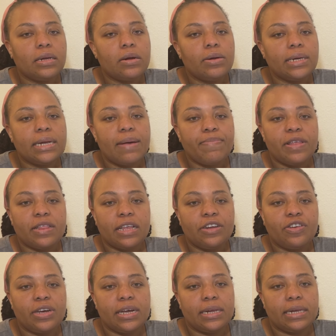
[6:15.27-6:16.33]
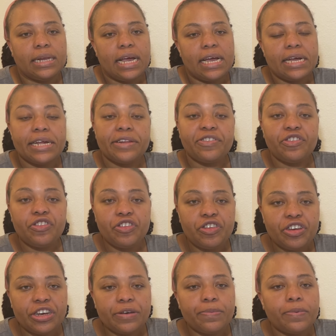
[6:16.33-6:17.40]
something that you can say it's
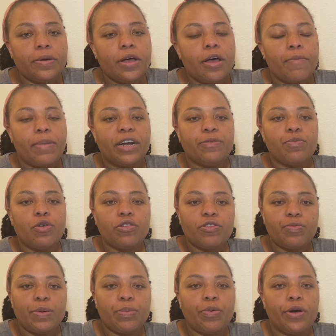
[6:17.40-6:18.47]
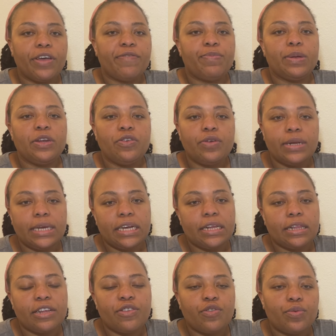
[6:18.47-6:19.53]
cheap, but most people have been
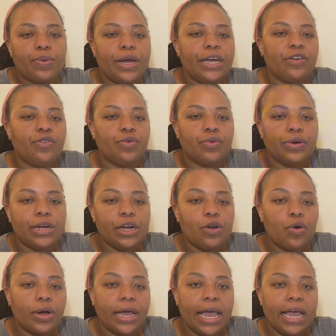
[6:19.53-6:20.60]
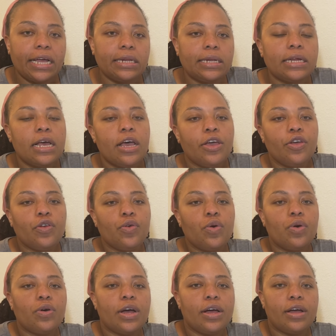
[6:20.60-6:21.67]
using this way to relocate,
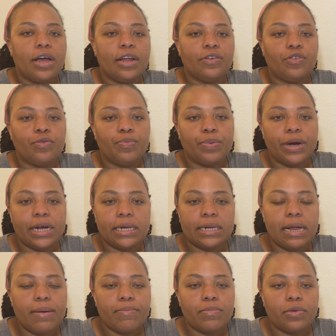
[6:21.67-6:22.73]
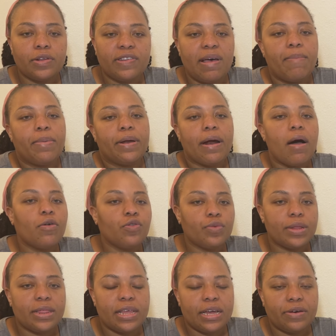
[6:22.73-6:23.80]
and to break some ground
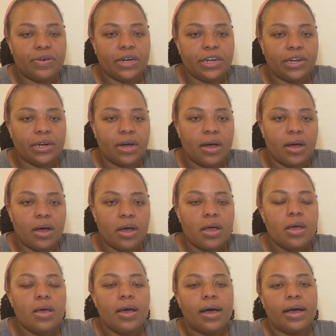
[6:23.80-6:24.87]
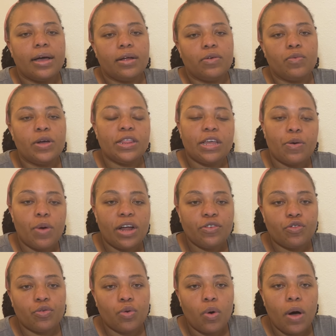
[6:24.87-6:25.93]
when they reach when they
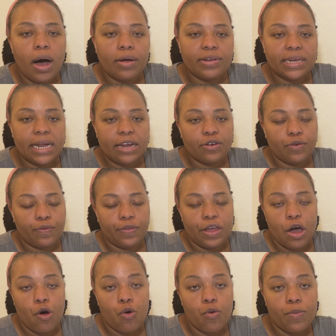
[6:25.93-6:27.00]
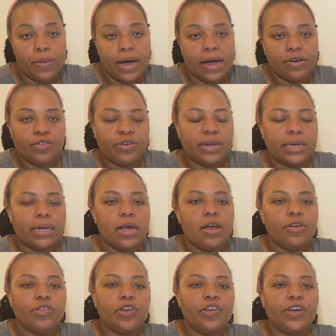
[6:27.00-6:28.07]
want to go outside of their home countries.
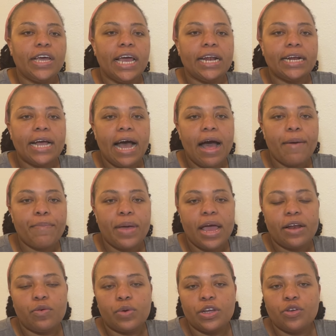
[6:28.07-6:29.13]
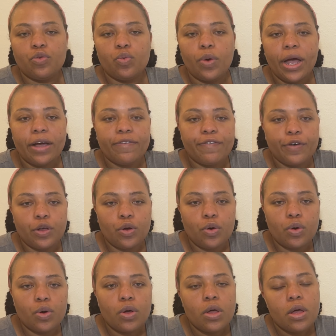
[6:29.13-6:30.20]
So you can come, and when you work for
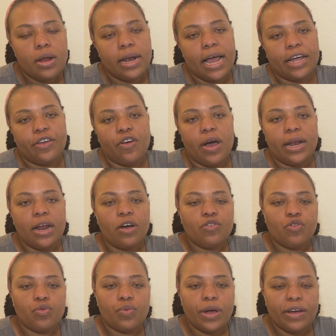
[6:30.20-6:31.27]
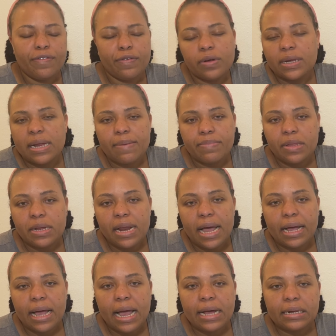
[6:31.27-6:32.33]
you're allowed to work for something
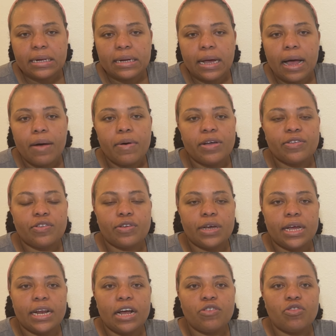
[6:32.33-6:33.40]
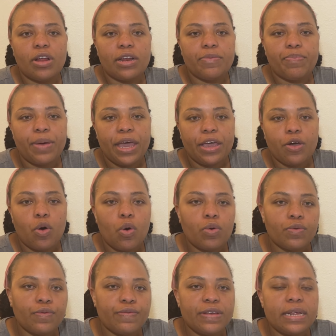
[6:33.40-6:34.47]
like 80 hours, you can actually pay your
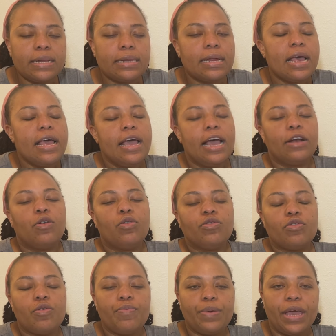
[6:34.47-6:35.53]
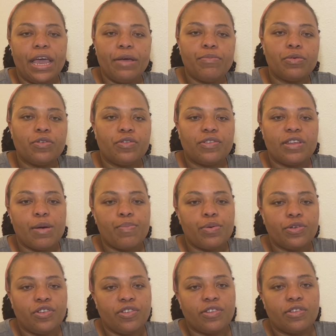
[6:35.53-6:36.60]
own fees and also be able to
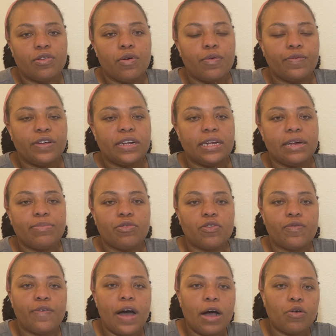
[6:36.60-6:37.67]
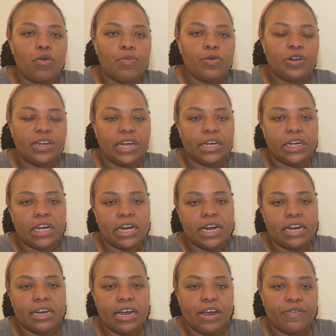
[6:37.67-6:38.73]
support yourself in terms of accommodation
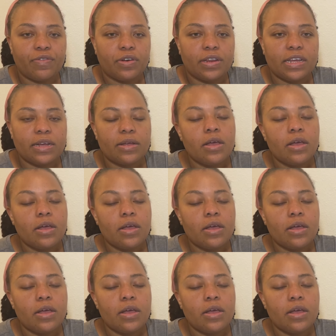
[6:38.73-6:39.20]
and everything.